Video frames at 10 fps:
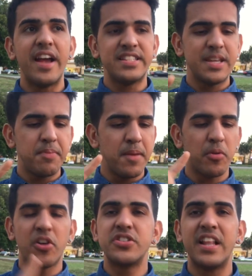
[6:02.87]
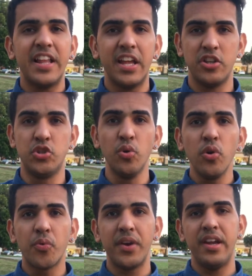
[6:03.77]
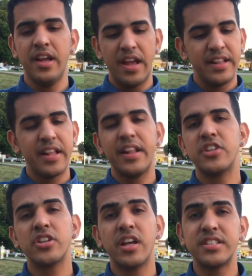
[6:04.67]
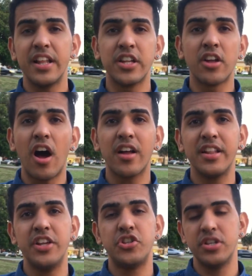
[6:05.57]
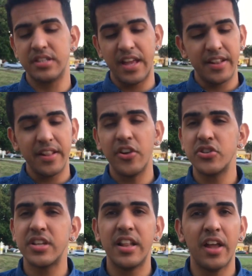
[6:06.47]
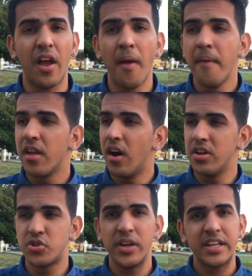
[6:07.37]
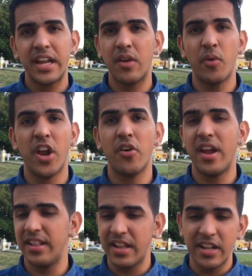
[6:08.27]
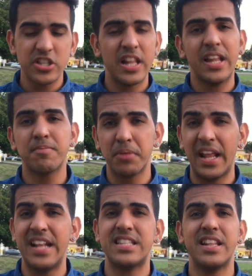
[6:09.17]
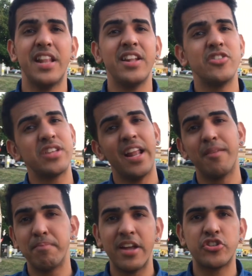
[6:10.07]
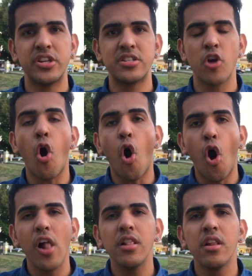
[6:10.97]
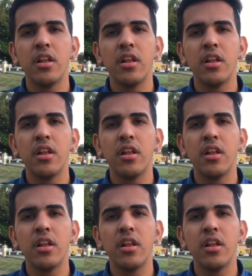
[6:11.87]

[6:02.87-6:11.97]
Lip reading: I see people are selling jewelry, and then they're selling dog leashes, and then they're selling drinking wear, and then they're selling plates, and then they're selling bed sheets, all